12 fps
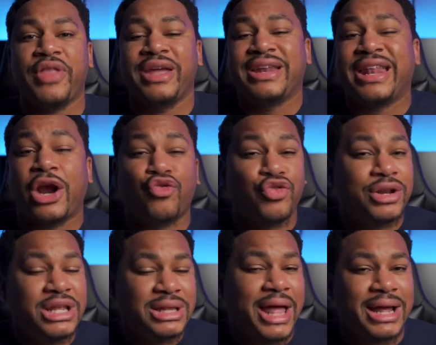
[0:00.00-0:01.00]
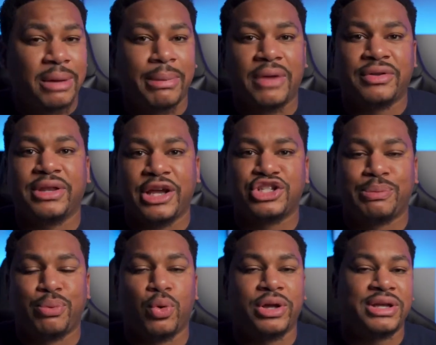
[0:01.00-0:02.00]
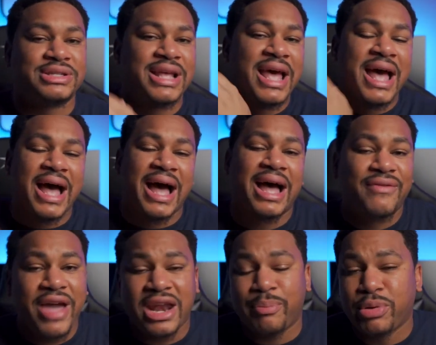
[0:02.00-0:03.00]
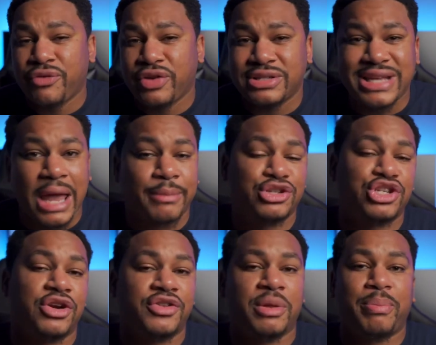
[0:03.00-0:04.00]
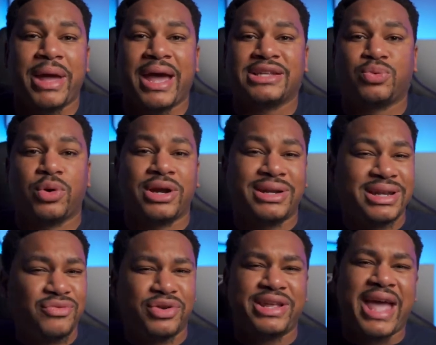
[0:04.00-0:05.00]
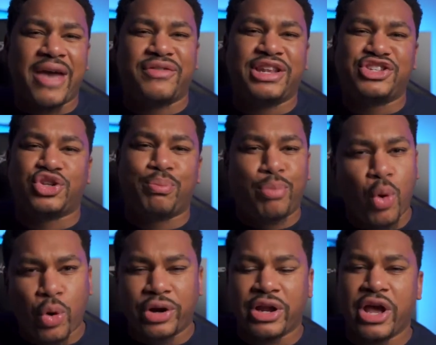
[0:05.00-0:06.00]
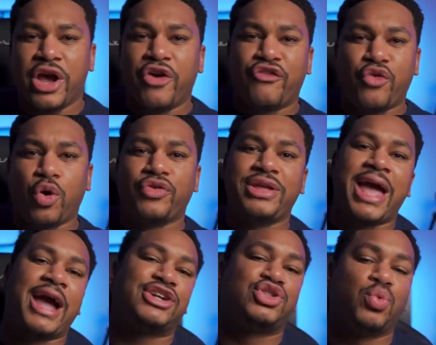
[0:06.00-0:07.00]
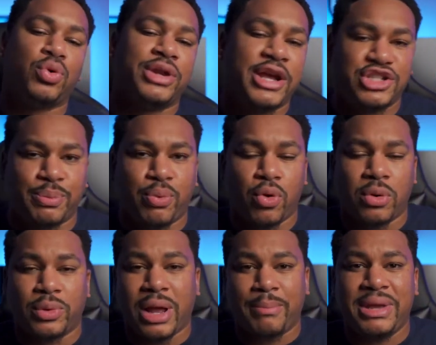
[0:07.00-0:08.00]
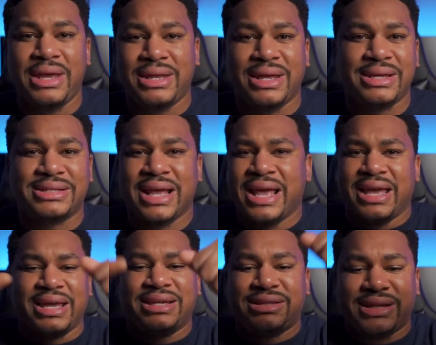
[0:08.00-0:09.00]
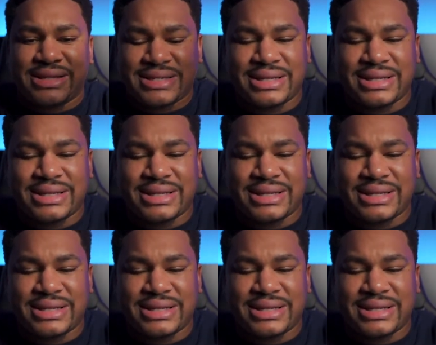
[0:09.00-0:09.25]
thing that I really like about the neck support is I've had a previous gaming chair in the past where it didn't really have any support for the actual neck support. And what I mean is it's just